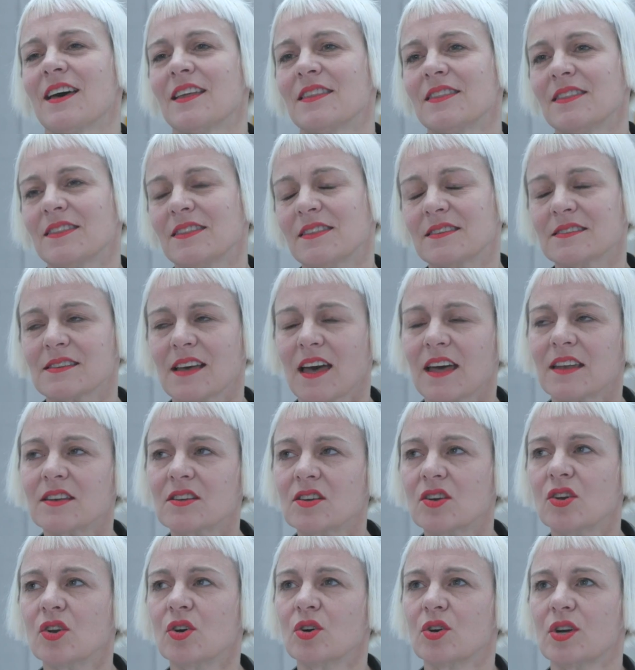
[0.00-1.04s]

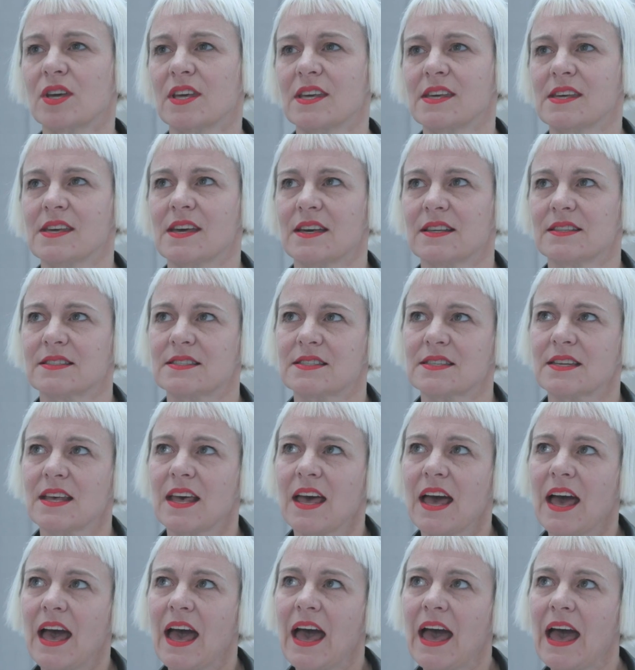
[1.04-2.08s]
and looking at
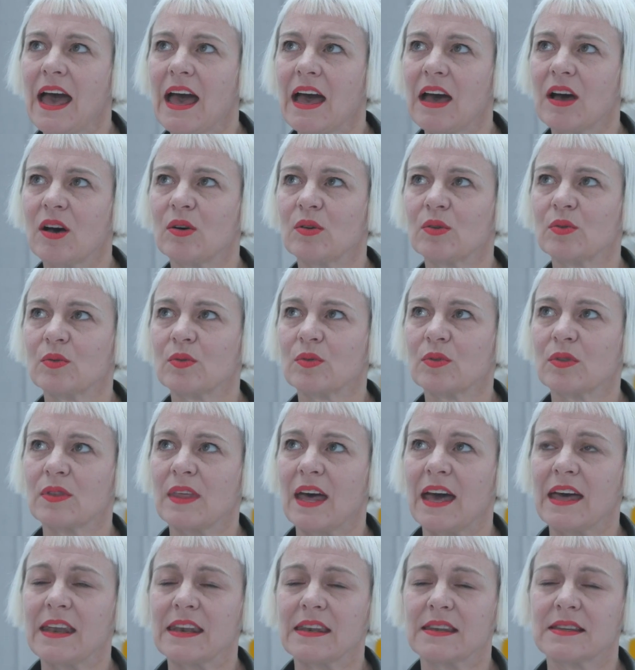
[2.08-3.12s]

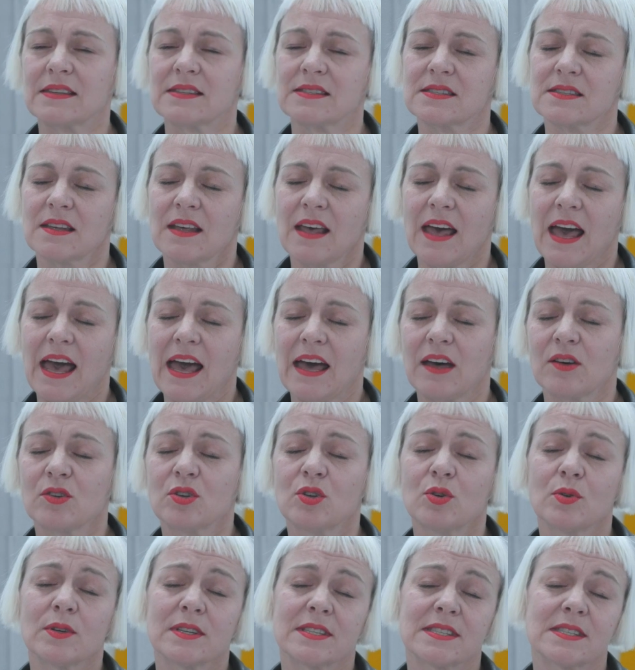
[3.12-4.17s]
how
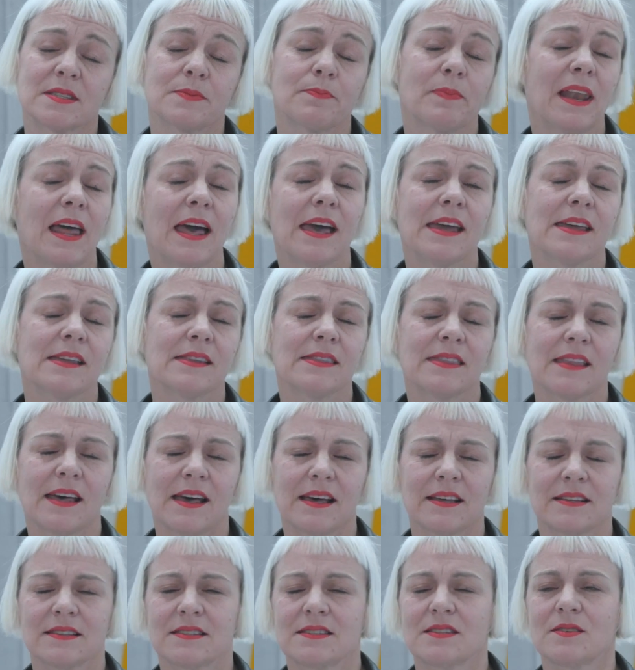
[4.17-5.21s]
you explain
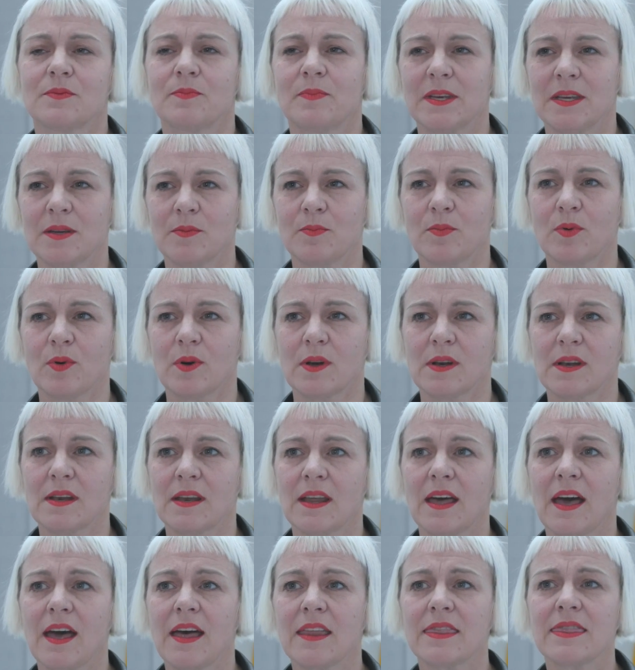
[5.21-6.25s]
that to people,
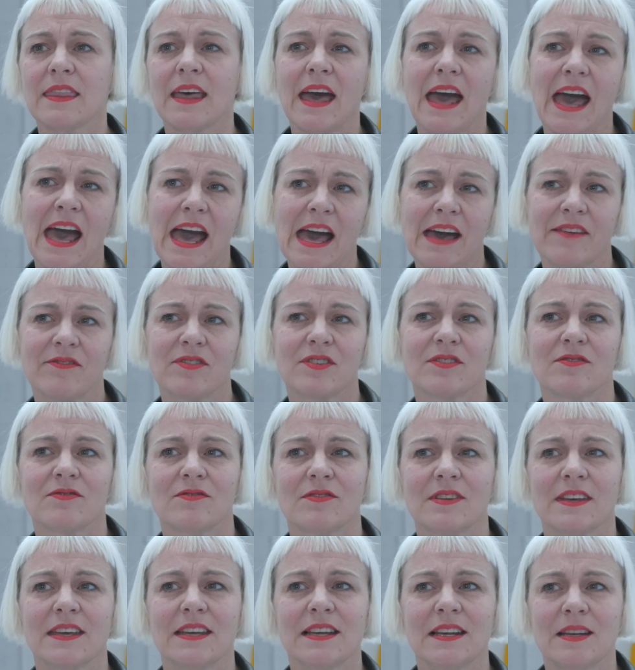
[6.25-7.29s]
and there haven't
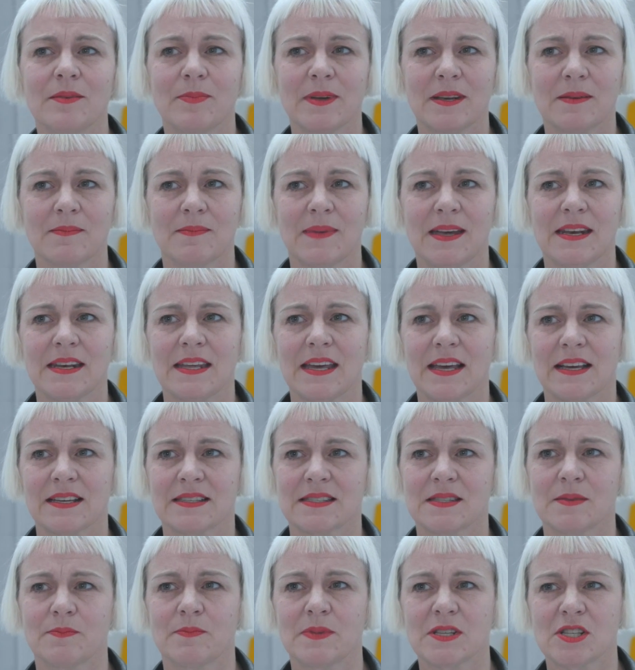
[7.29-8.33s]
really been many
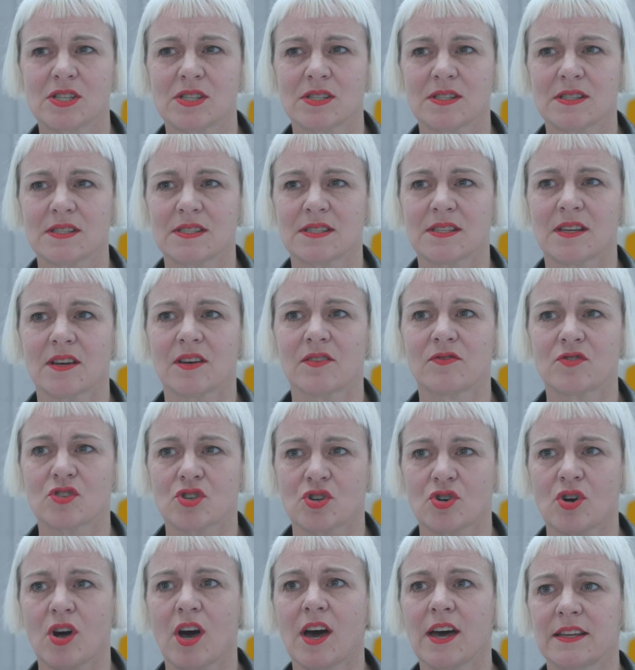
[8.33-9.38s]
exhibitions that have
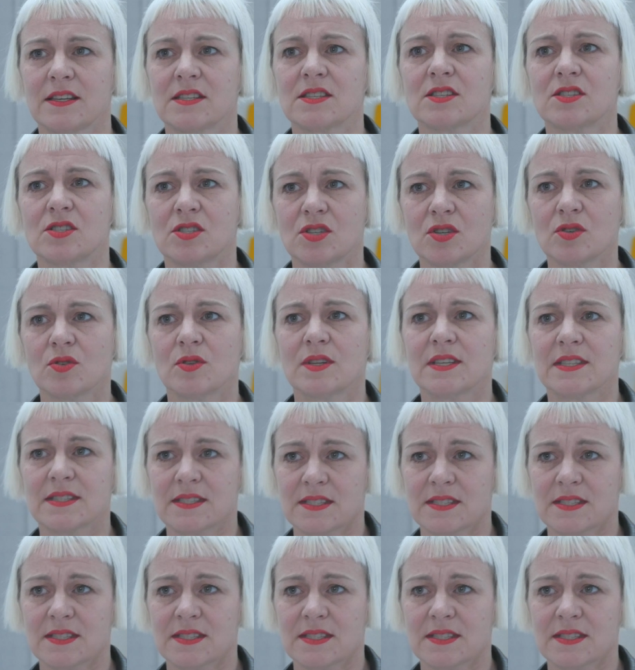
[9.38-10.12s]
tried to do this